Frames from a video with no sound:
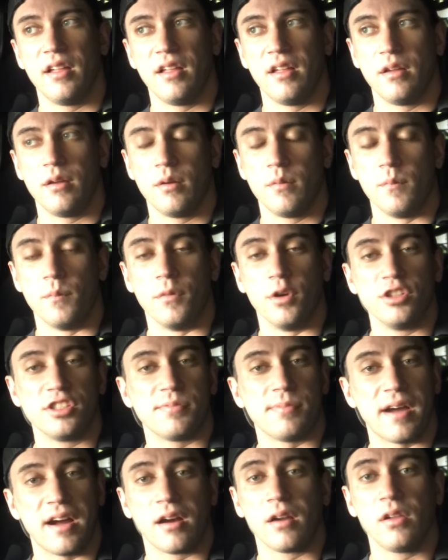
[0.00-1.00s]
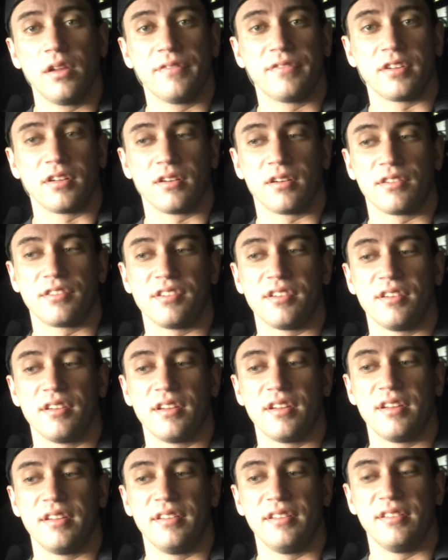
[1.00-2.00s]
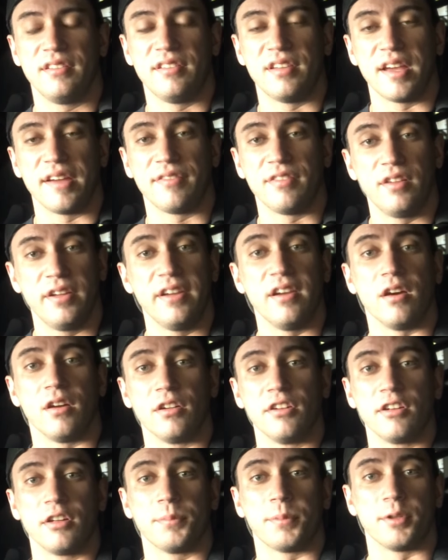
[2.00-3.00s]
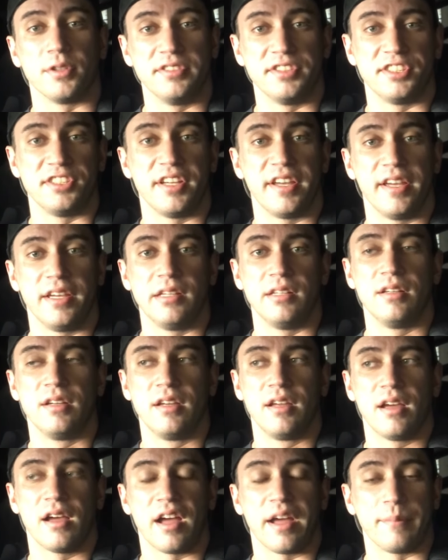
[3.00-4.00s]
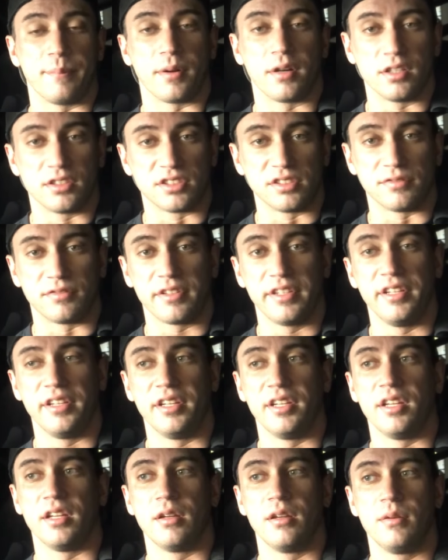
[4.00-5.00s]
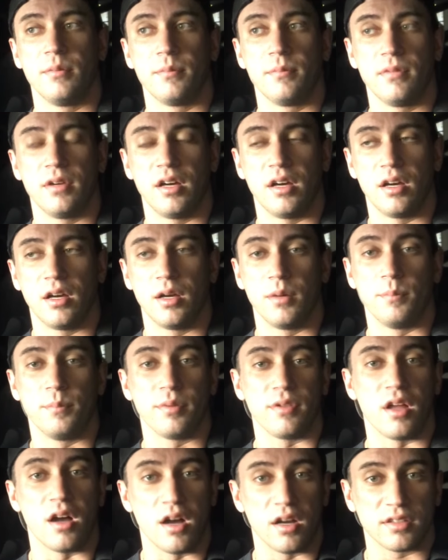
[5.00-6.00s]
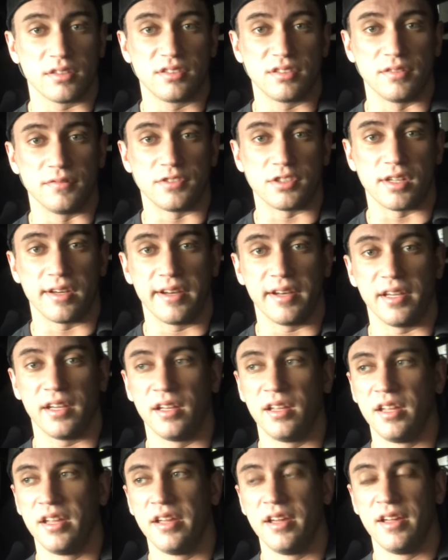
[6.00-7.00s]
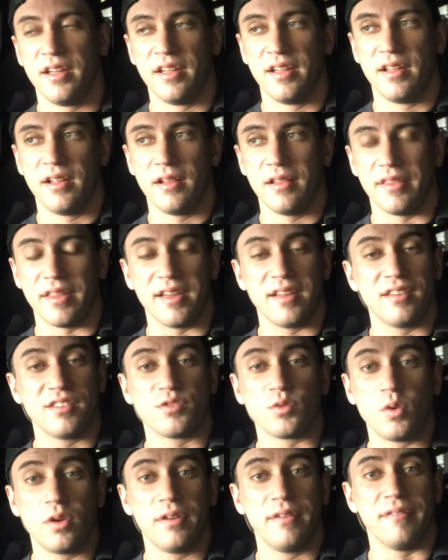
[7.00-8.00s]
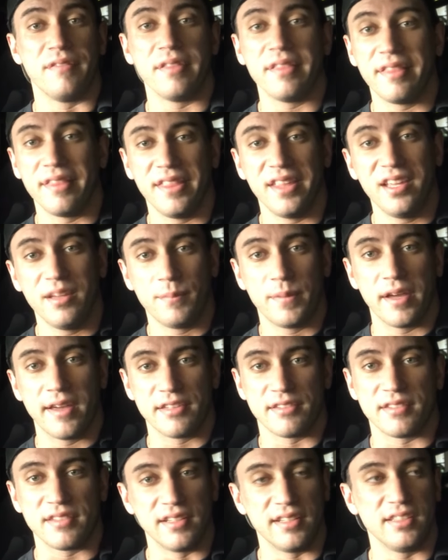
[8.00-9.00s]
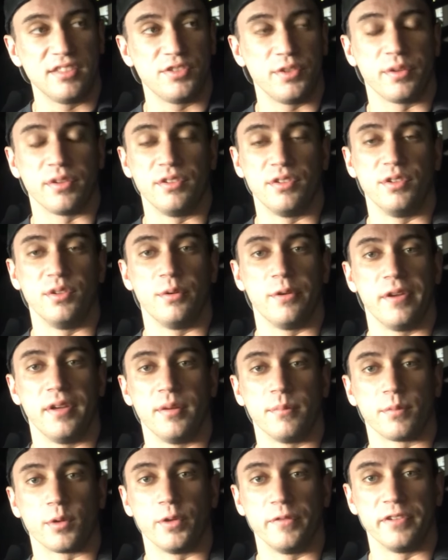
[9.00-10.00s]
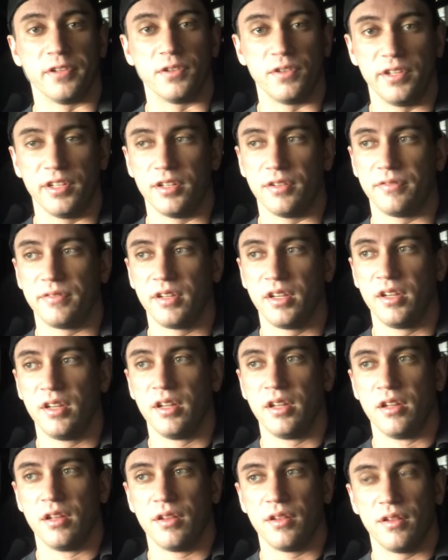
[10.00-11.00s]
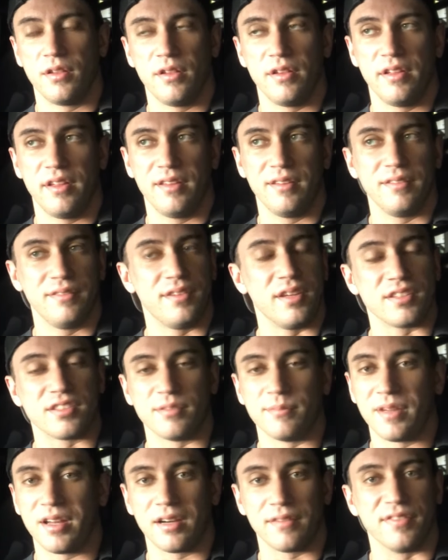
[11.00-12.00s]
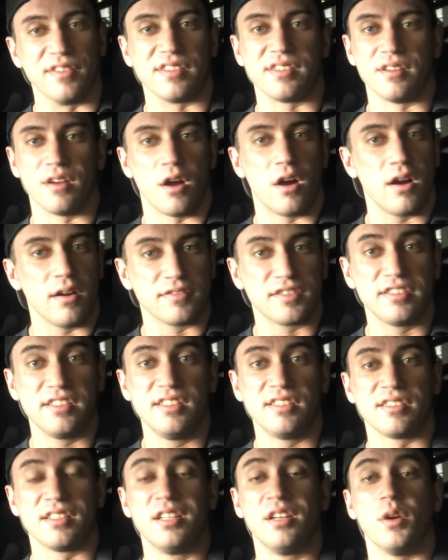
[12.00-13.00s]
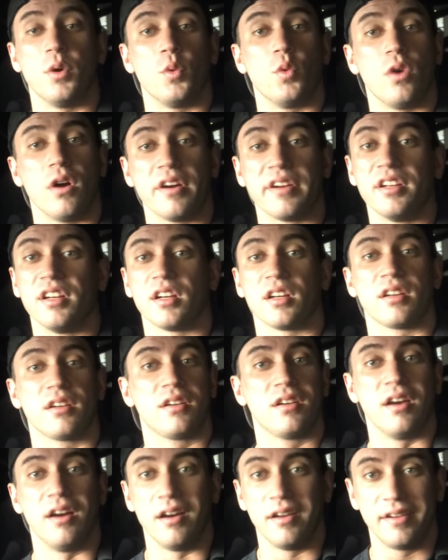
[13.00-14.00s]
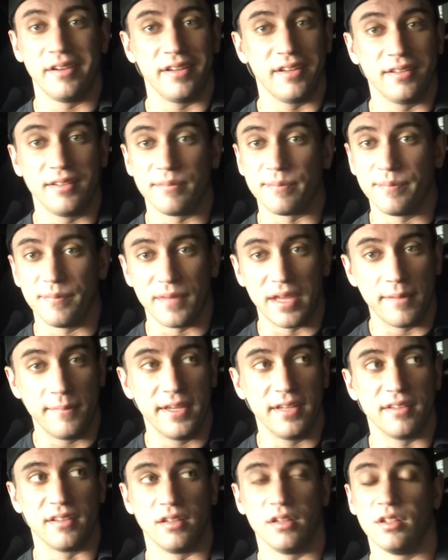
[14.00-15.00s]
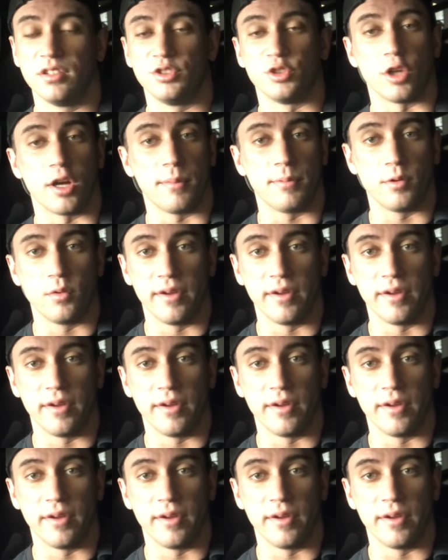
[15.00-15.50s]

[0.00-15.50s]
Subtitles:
most power lifters definitely underappreciate hypertrophy blocks of training. That is one of the best things you can do to improve your lift. It doesn't matter if it's an off season, while you're cutting, maybe to drop a weight